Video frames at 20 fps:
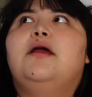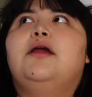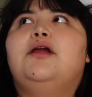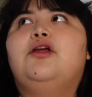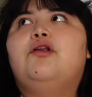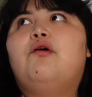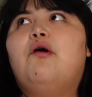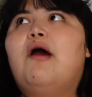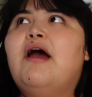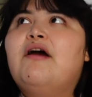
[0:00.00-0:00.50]

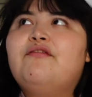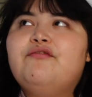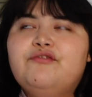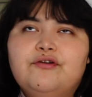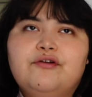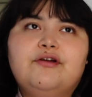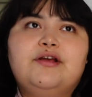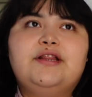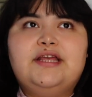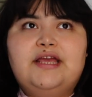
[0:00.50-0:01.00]
you know,
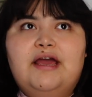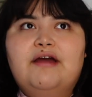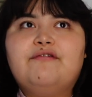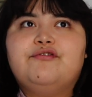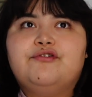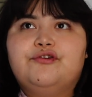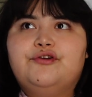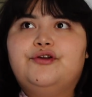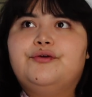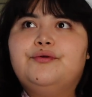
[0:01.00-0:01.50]
in the
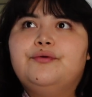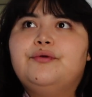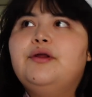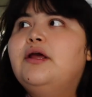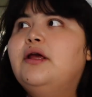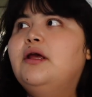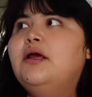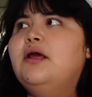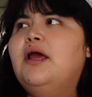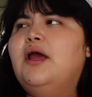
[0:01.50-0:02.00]
afternoon,
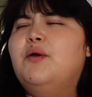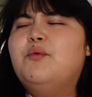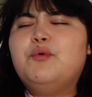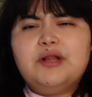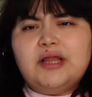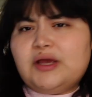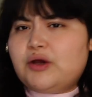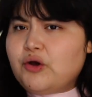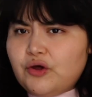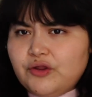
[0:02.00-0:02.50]
and we're
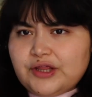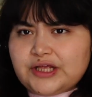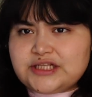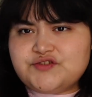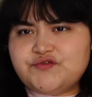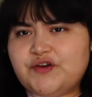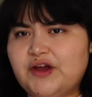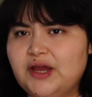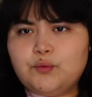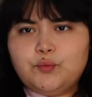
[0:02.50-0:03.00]
like, oh,
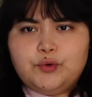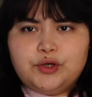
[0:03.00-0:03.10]
that's fine.